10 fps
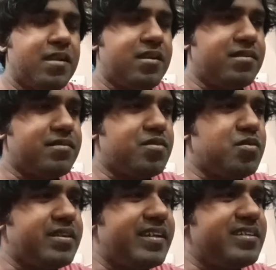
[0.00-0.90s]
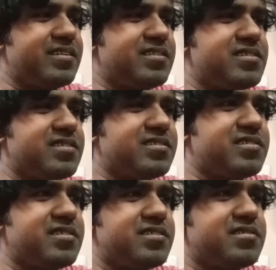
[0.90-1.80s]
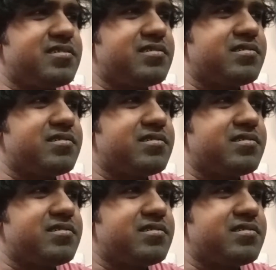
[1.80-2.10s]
And to get the justice